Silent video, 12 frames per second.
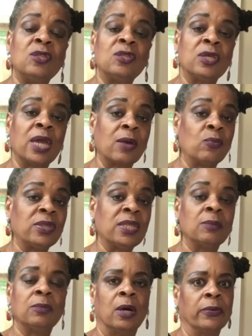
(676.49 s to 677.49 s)
check with
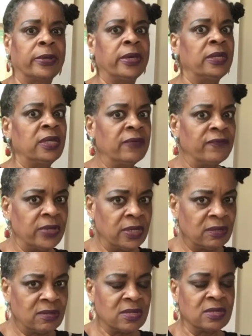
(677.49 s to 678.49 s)
them. Don't get
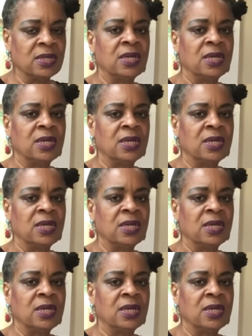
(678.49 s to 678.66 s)
envious.